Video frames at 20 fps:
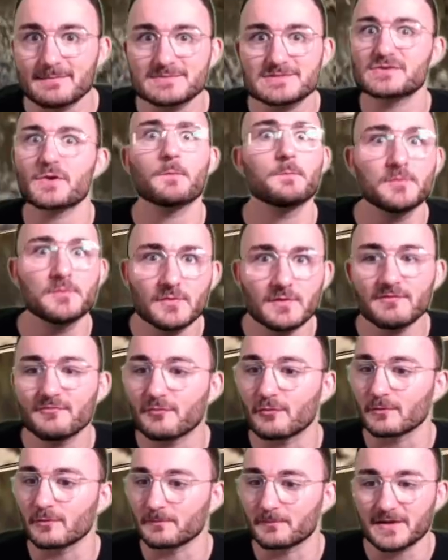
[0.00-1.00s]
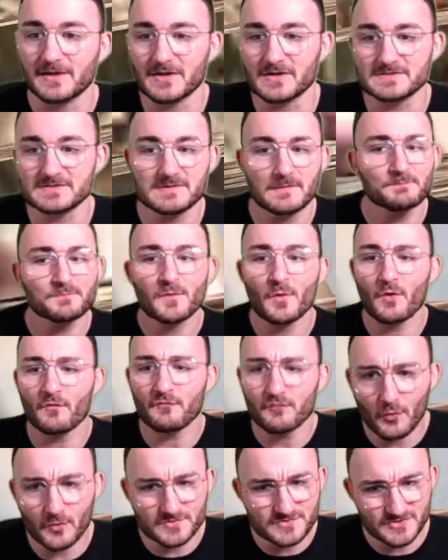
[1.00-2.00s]
so beautiful? Because
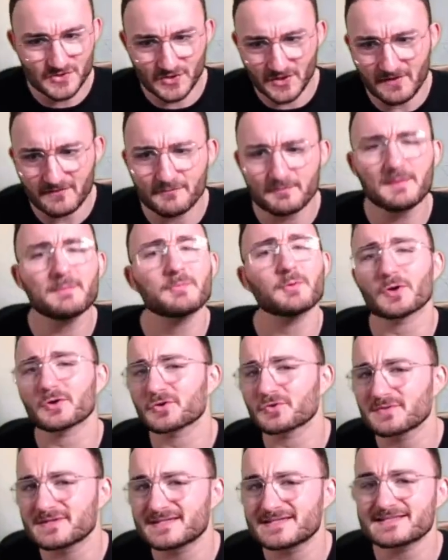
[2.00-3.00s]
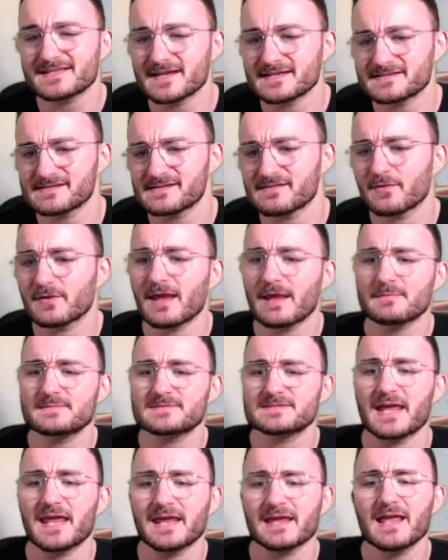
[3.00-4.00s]
of course a lot of people are criticizing the game
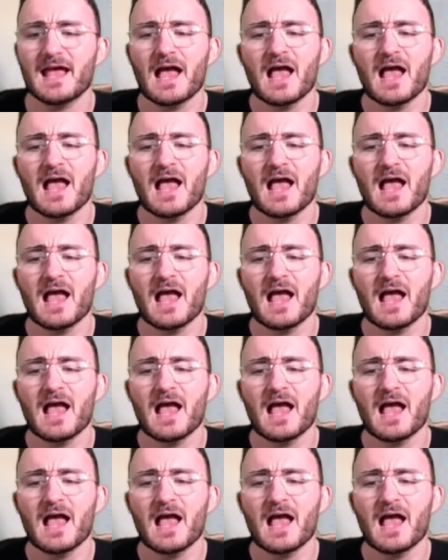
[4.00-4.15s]
saying,